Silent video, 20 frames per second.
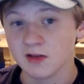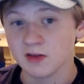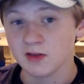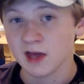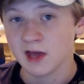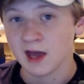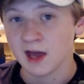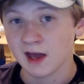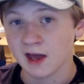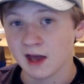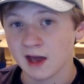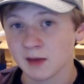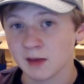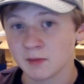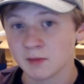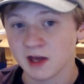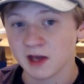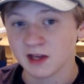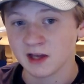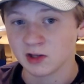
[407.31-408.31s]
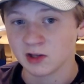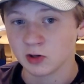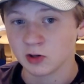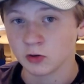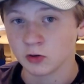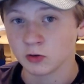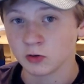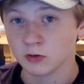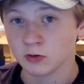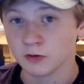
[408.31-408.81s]
that I bet
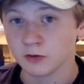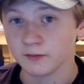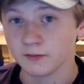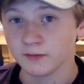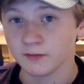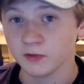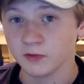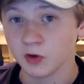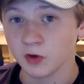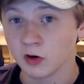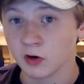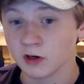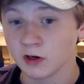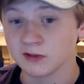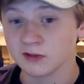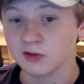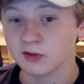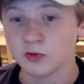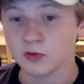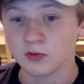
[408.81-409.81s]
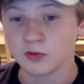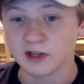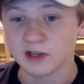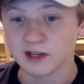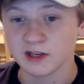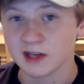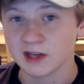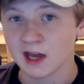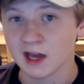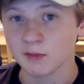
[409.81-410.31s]
he'll turn into the
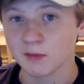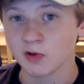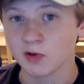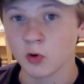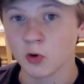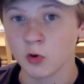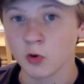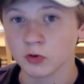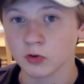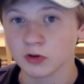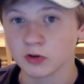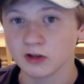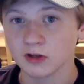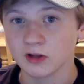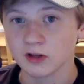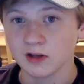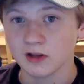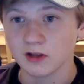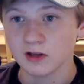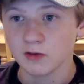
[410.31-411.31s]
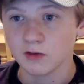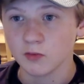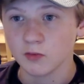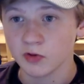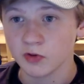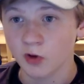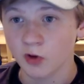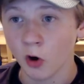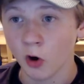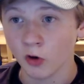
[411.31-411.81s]
Gamma Hulk
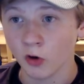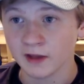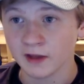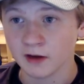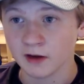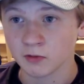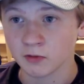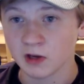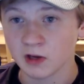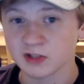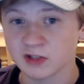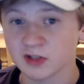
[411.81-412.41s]
with all that rage.